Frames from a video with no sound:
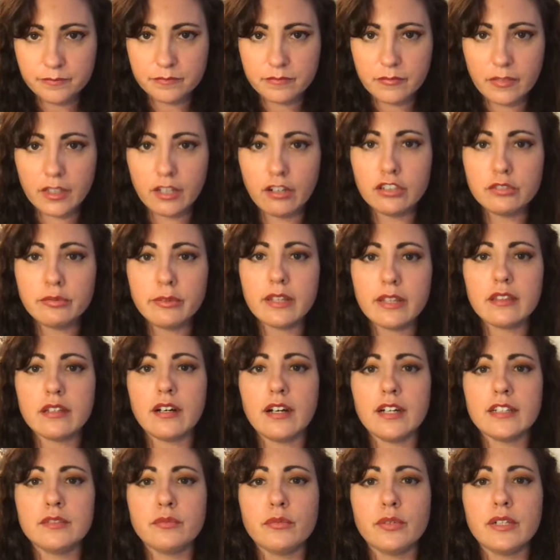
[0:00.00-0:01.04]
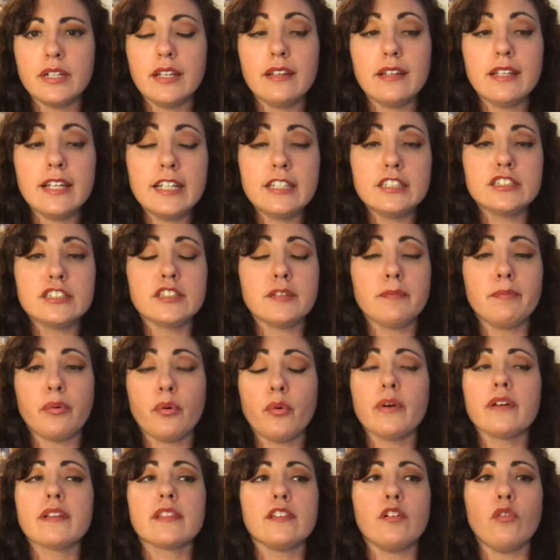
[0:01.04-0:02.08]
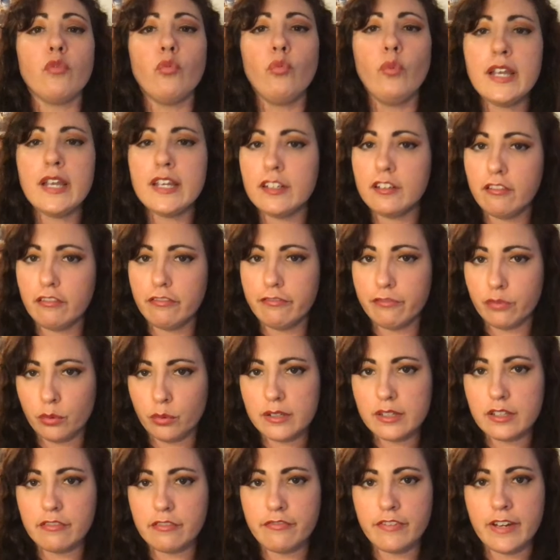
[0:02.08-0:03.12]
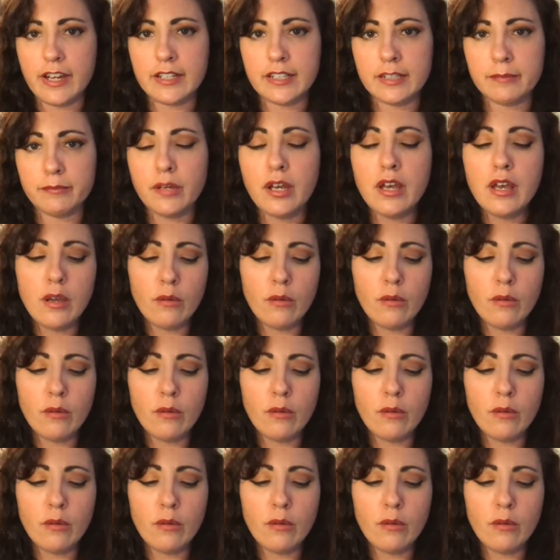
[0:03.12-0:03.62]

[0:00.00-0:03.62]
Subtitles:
those we thought would at least support the win for the fandom,